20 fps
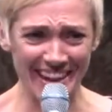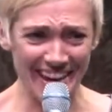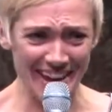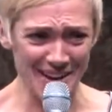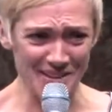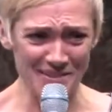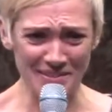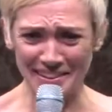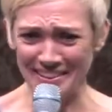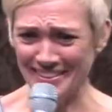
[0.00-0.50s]

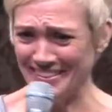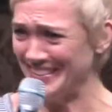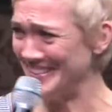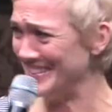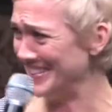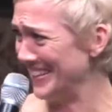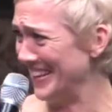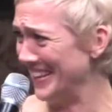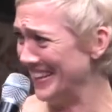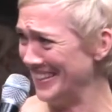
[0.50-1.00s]
how are we going
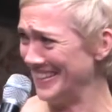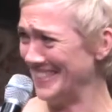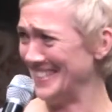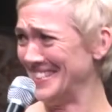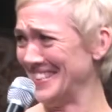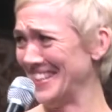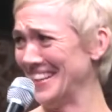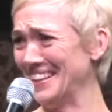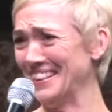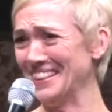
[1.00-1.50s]
to sell,
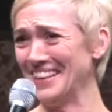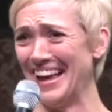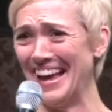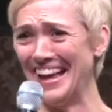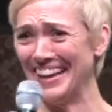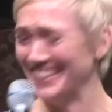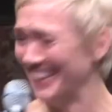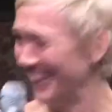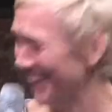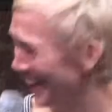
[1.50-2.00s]
sell
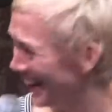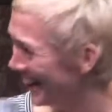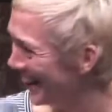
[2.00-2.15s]
that?"